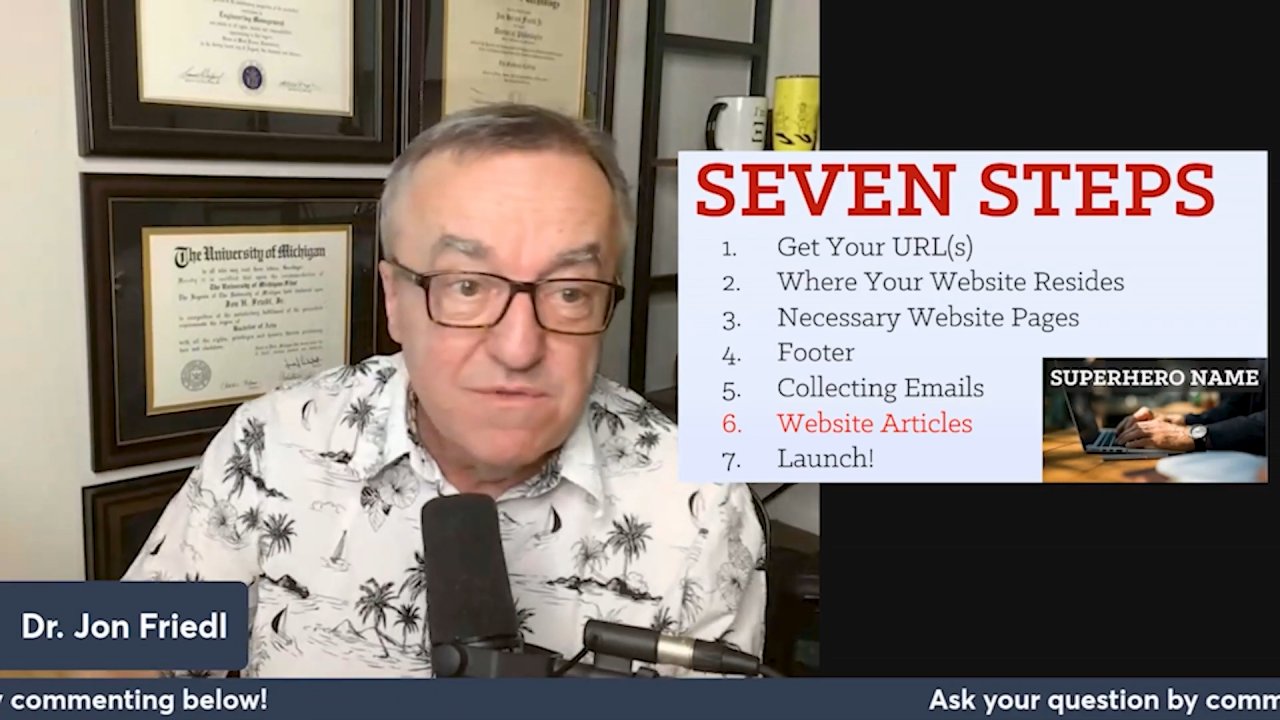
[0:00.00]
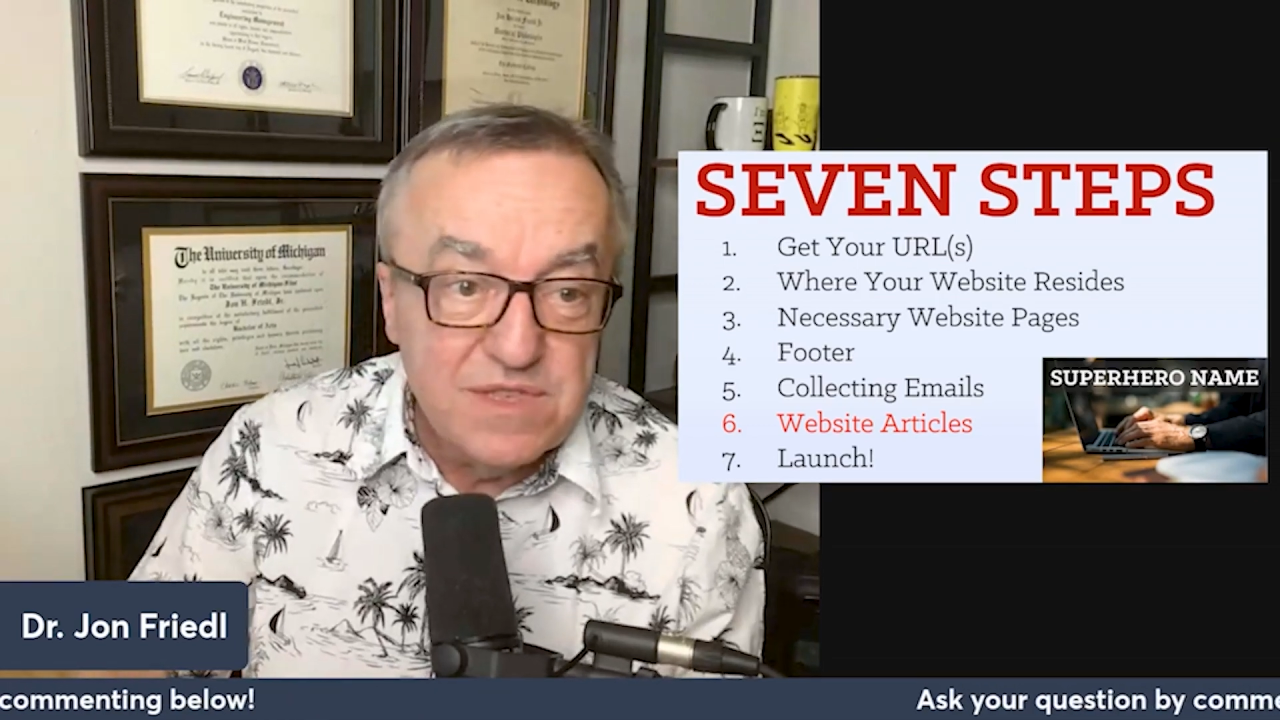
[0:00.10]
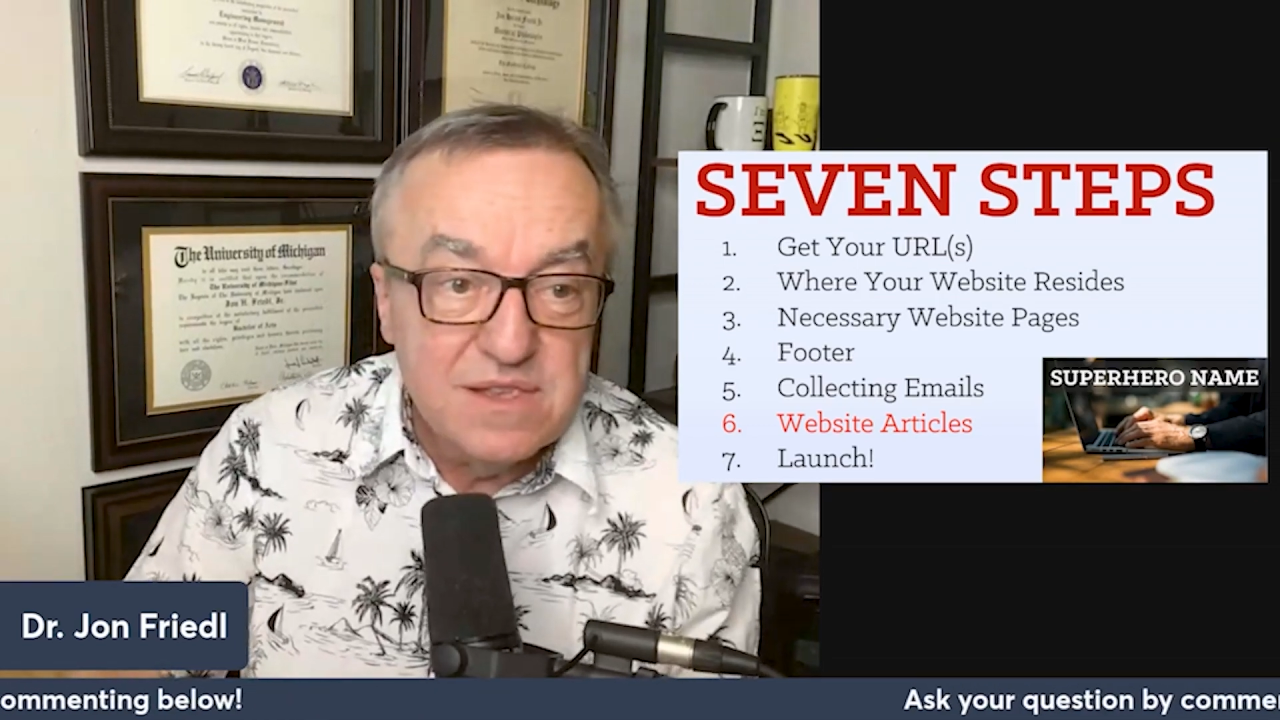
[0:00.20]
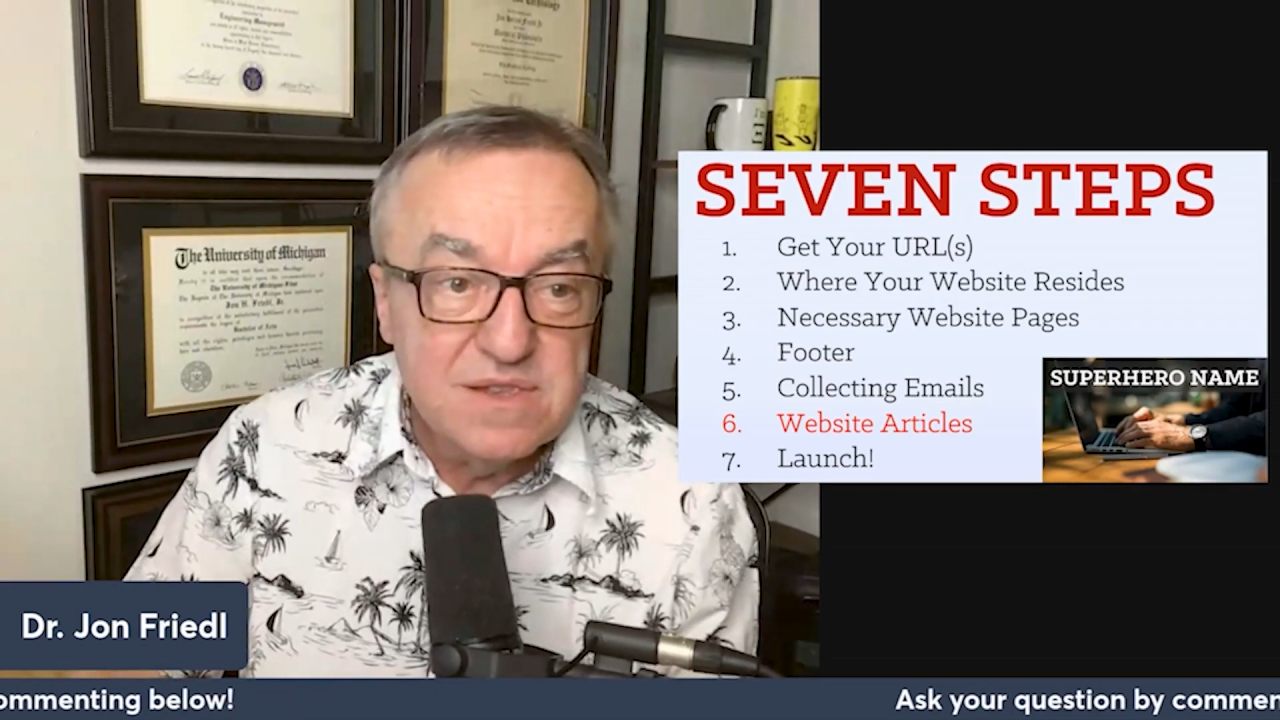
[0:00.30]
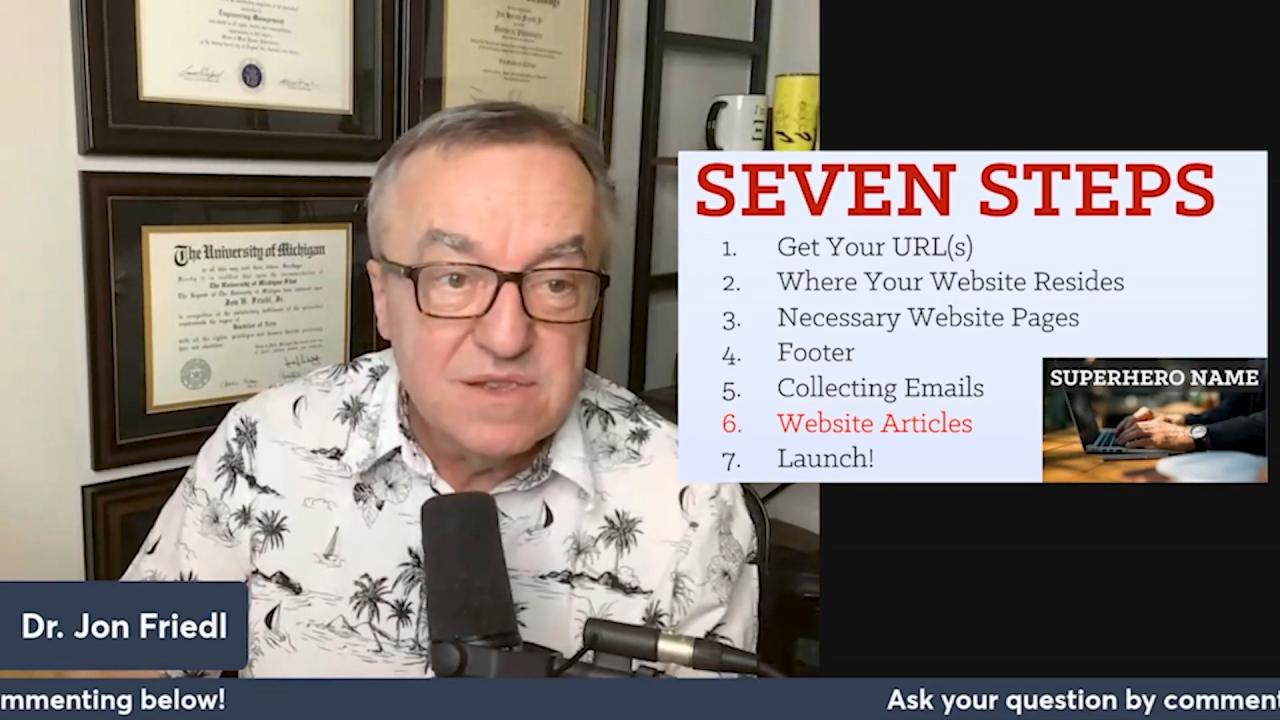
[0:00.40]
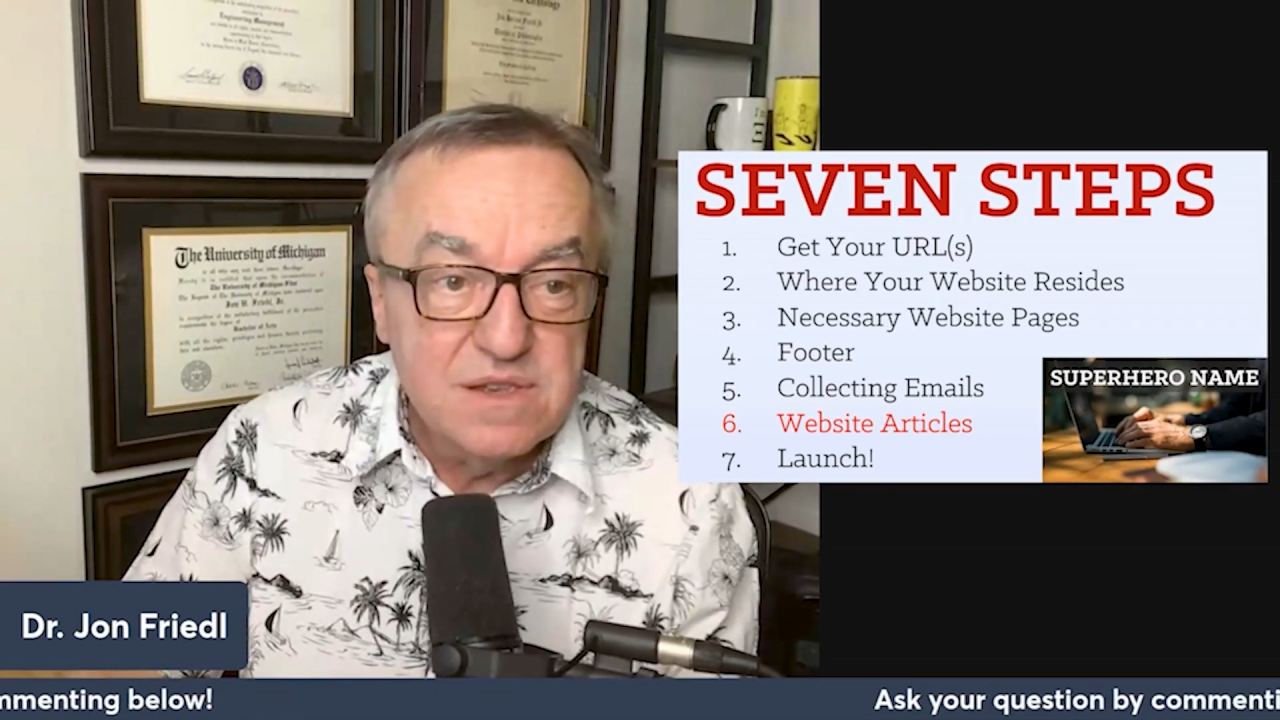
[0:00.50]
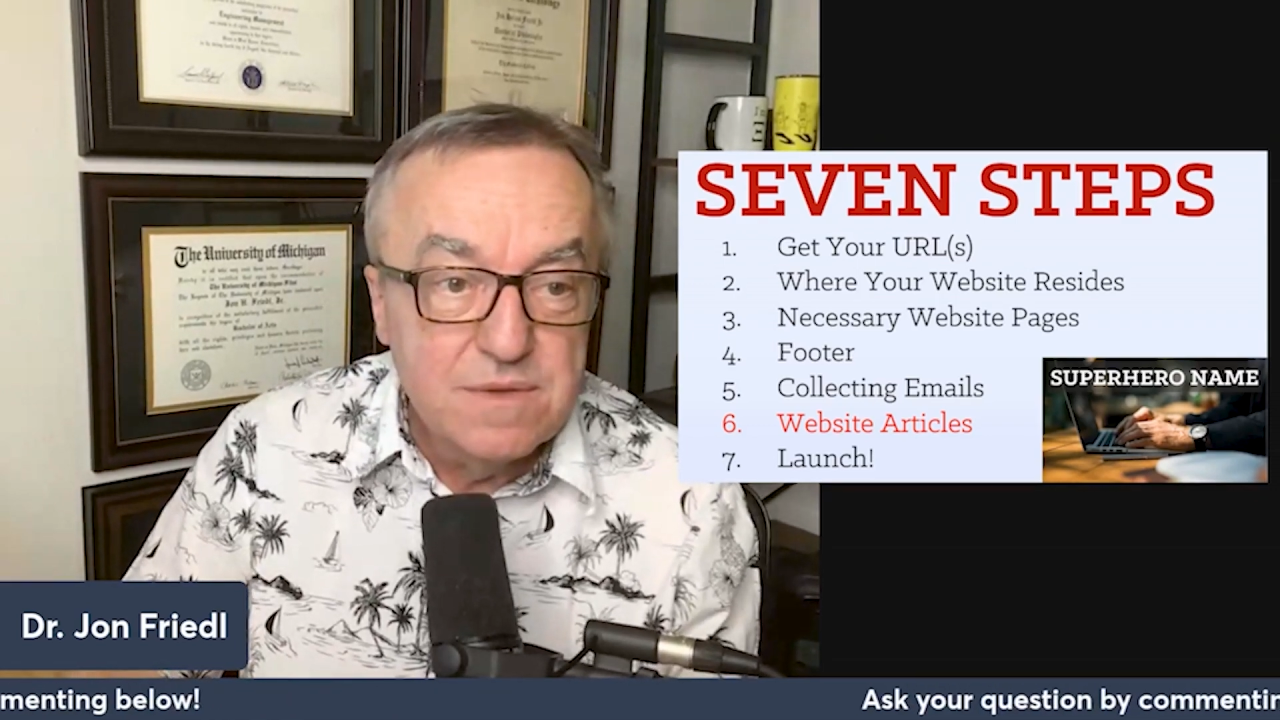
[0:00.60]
these